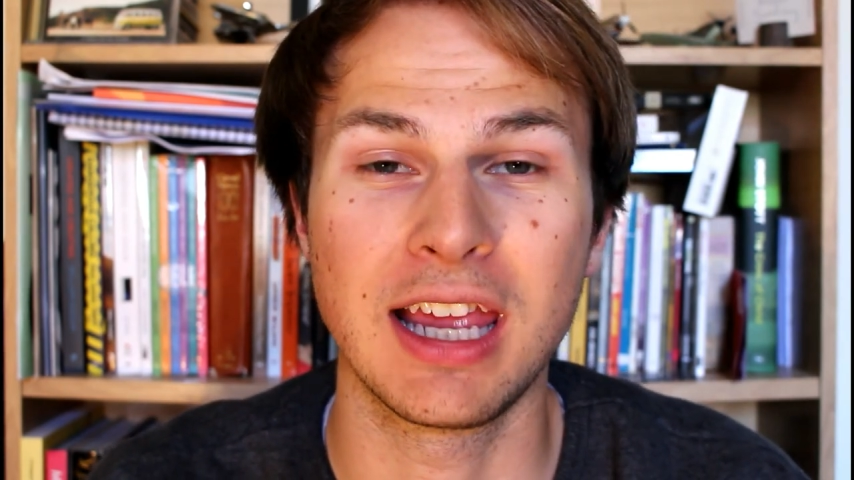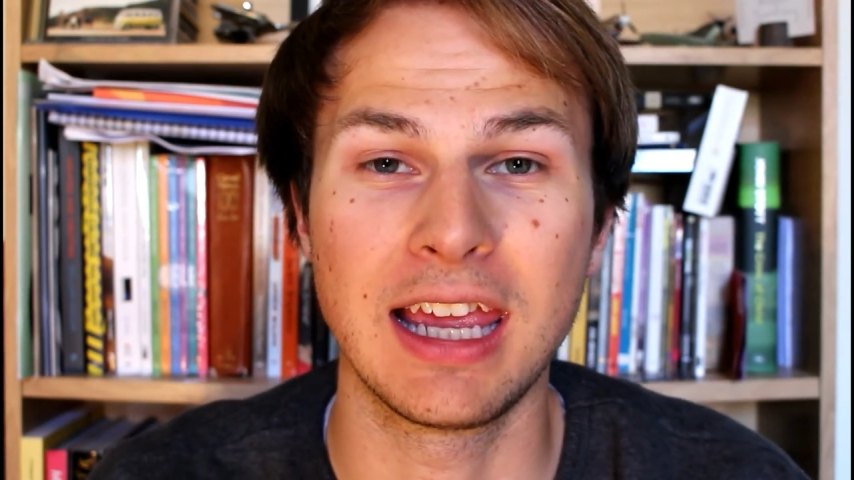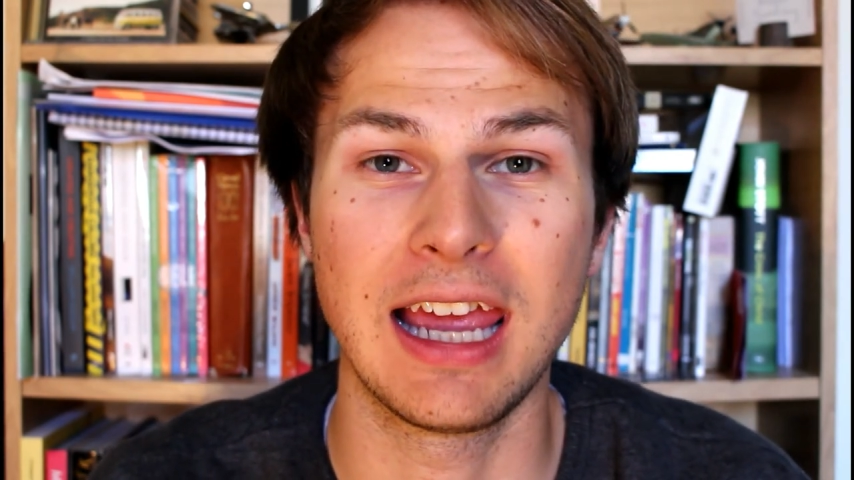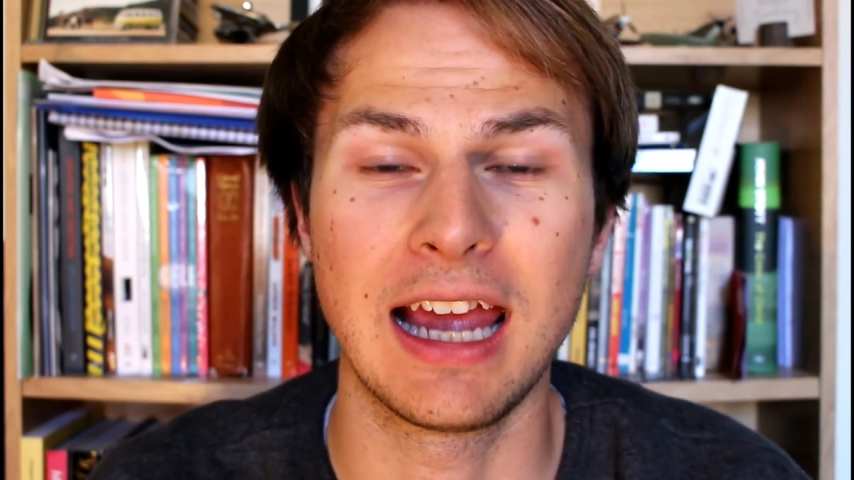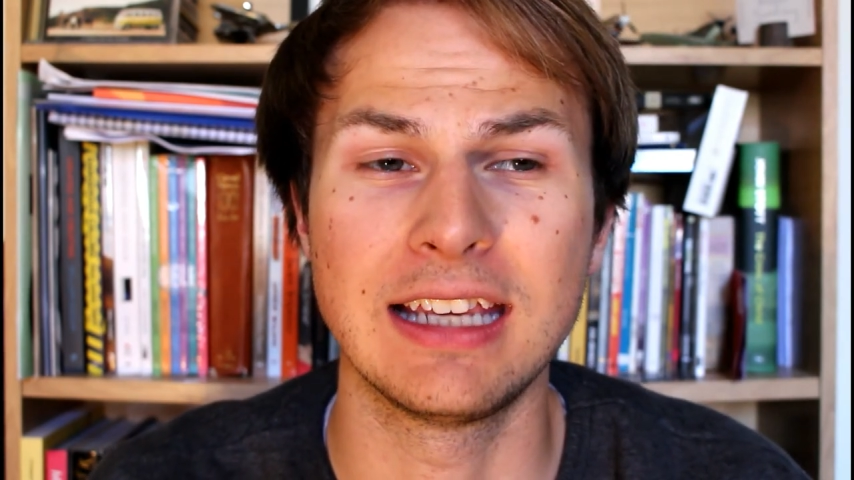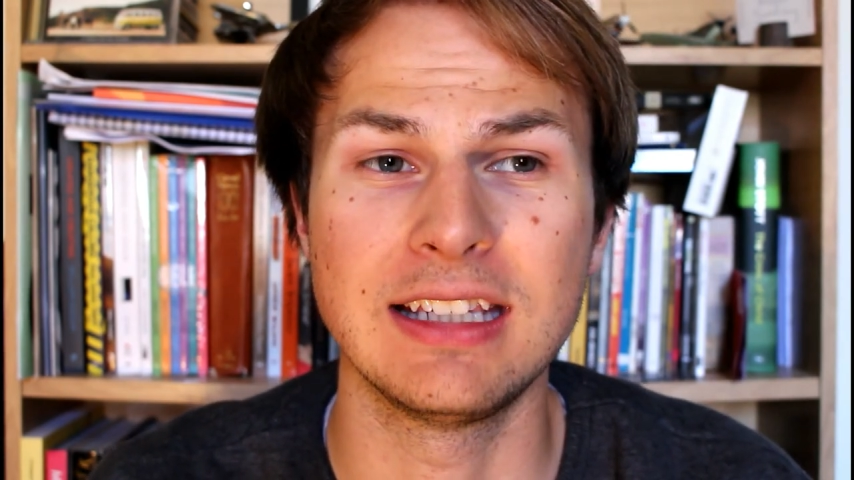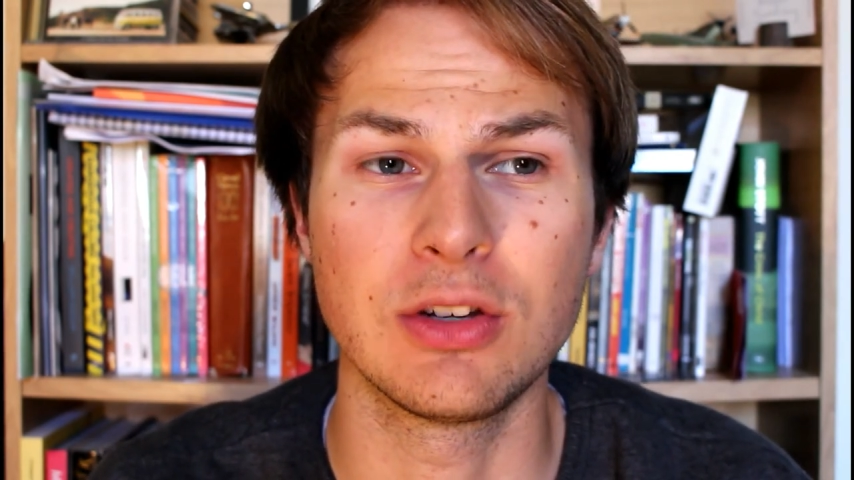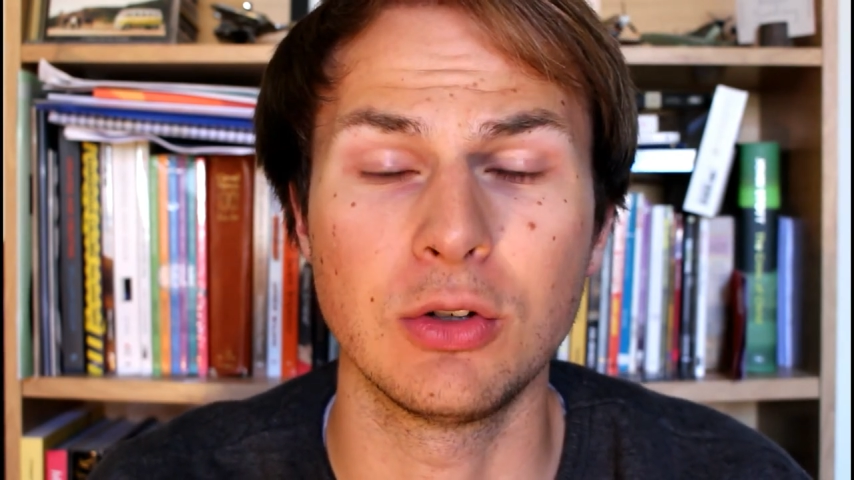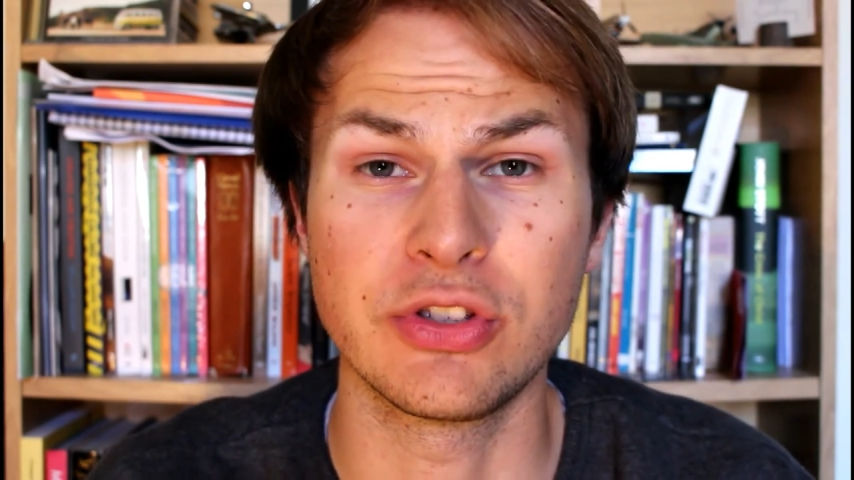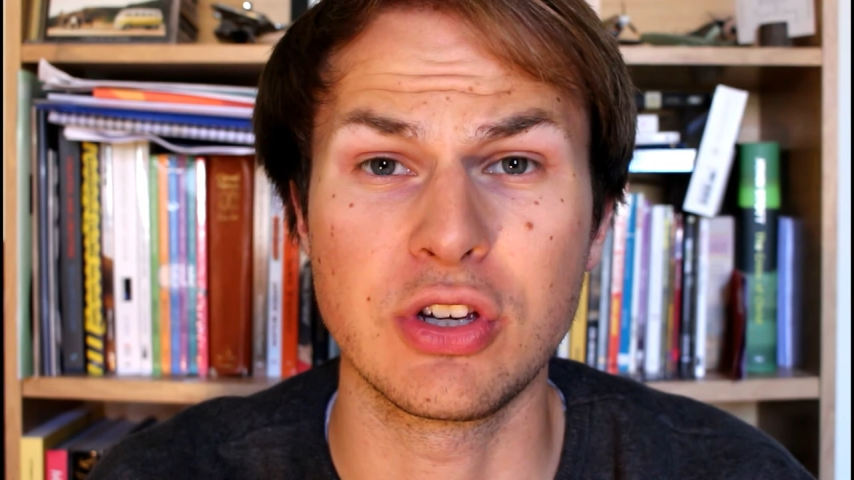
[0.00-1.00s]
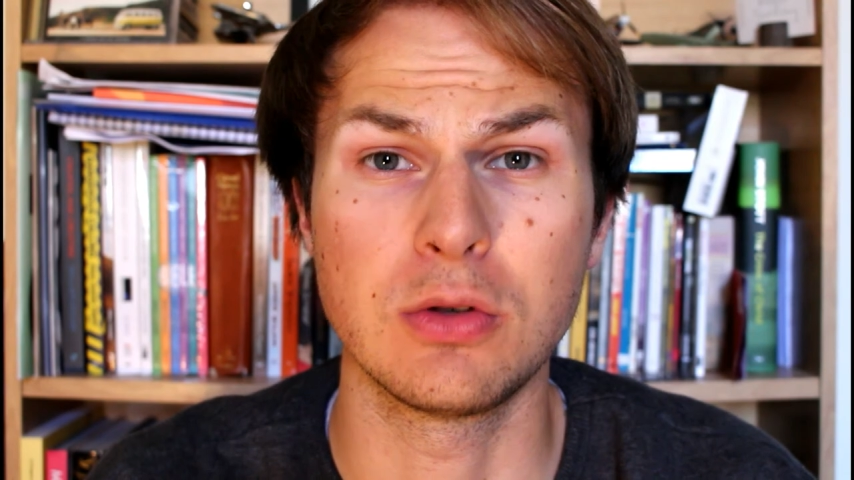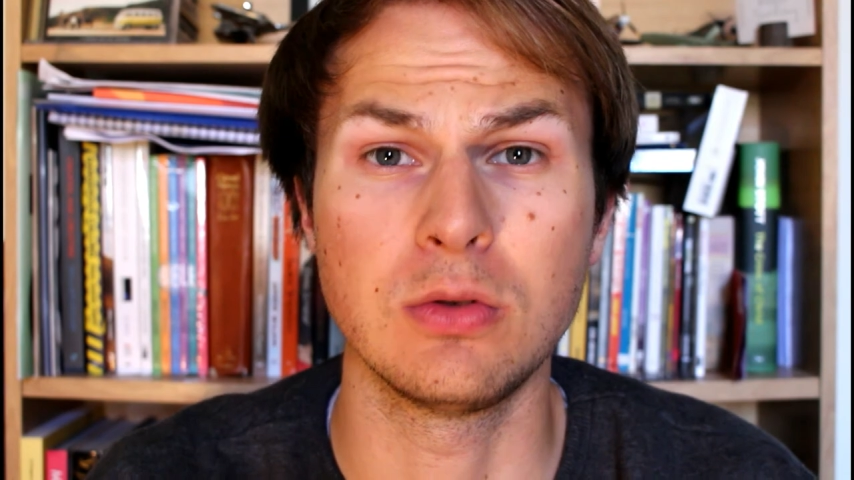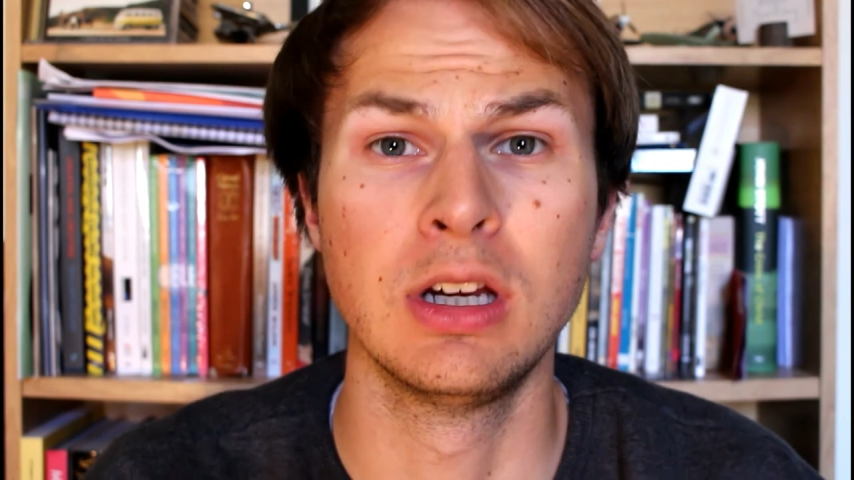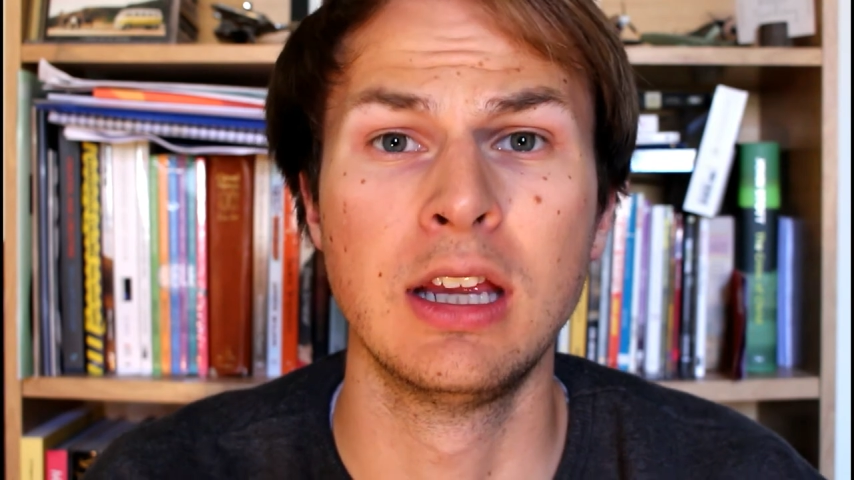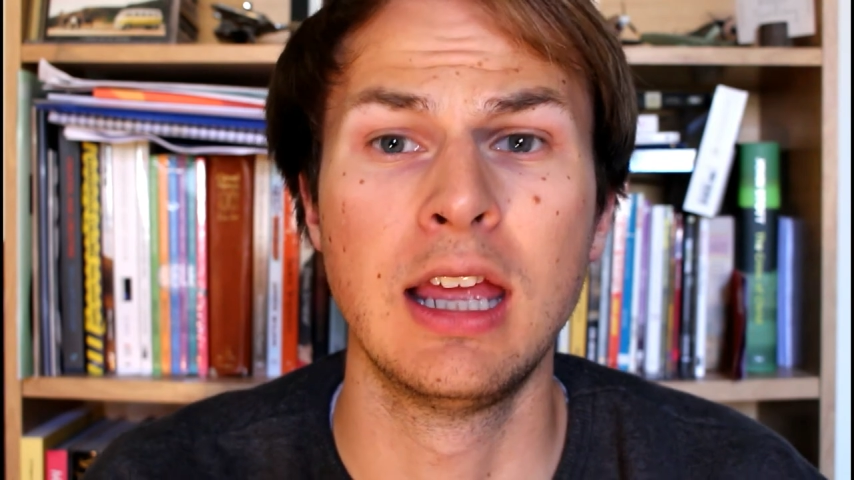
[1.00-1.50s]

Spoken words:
and also